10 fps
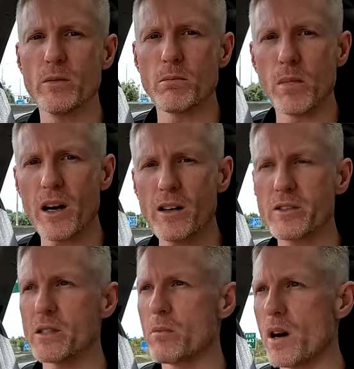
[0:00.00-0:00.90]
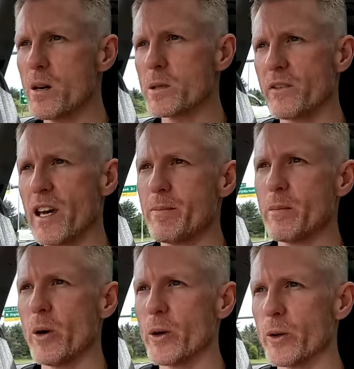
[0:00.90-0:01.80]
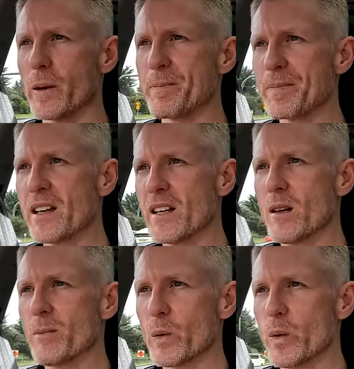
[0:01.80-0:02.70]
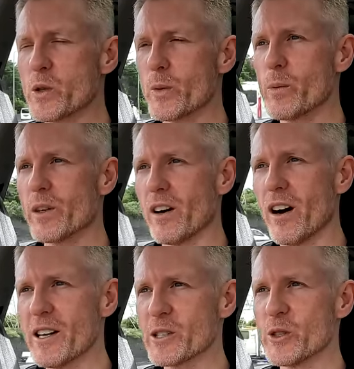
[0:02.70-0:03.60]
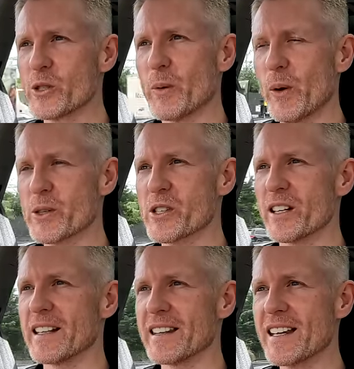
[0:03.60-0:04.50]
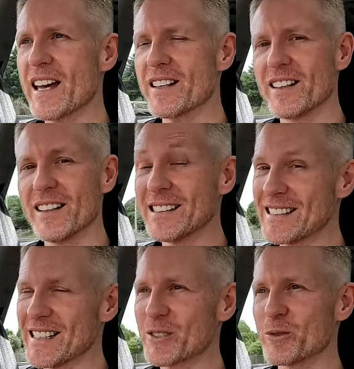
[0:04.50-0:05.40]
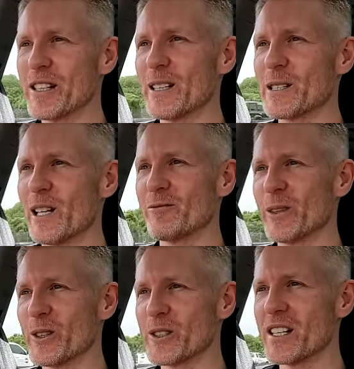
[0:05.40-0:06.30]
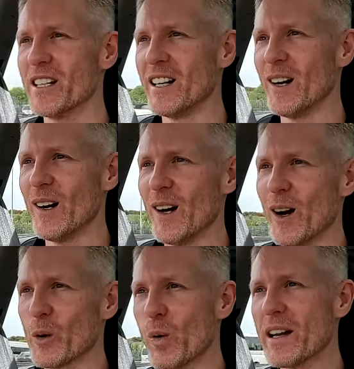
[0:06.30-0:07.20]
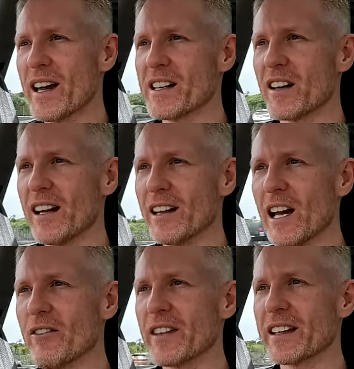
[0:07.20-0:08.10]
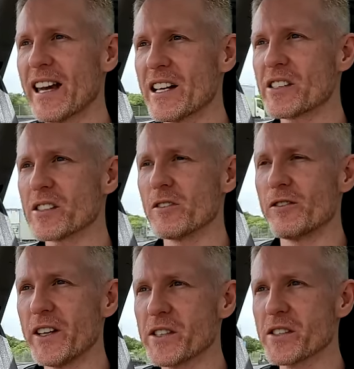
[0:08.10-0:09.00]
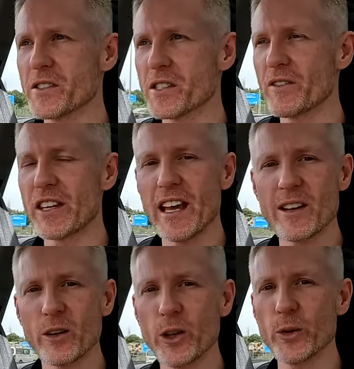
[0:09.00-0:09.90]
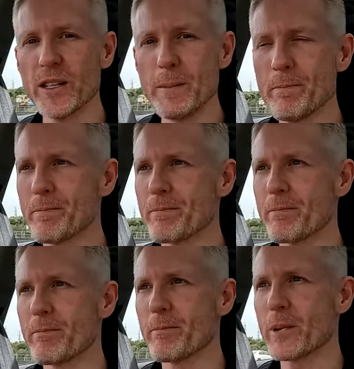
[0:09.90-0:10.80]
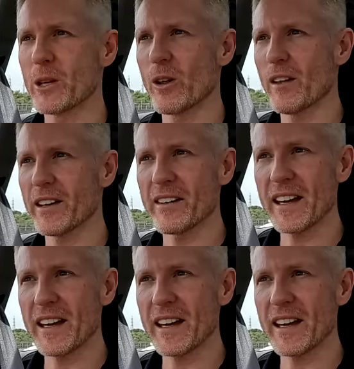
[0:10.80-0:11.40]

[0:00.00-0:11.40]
you miles and miles of happy motoring. But which one would I choose personally? That, oh, that's really tough because on one hand, I love the gadgets and features of the Atto 3, but on the